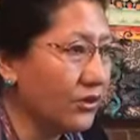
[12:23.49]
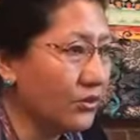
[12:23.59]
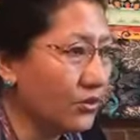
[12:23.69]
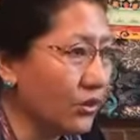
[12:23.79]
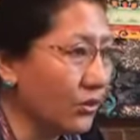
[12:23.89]

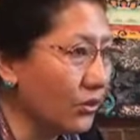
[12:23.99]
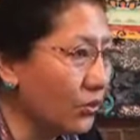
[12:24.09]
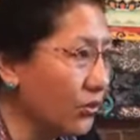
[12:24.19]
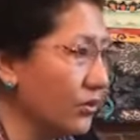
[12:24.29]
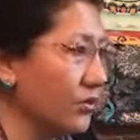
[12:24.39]
Soil
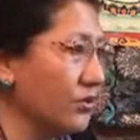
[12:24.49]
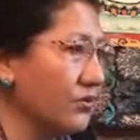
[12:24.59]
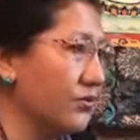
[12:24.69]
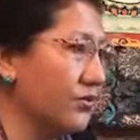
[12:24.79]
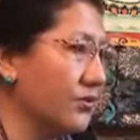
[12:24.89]
without
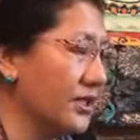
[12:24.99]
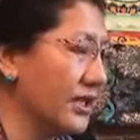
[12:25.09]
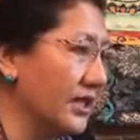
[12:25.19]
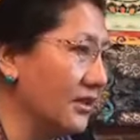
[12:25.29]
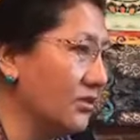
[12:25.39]

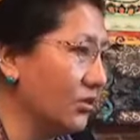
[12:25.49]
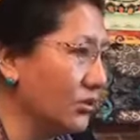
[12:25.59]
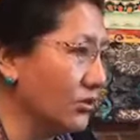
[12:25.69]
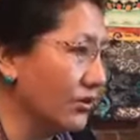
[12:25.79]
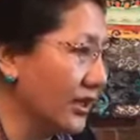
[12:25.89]
seed,
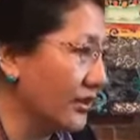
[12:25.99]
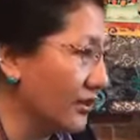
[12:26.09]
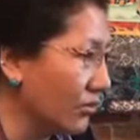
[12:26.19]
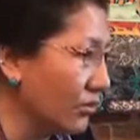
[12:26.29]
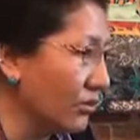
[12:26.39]
also
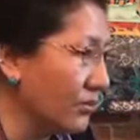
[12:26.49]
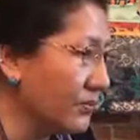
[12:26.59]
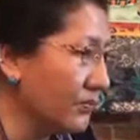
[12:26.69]
nothing grows.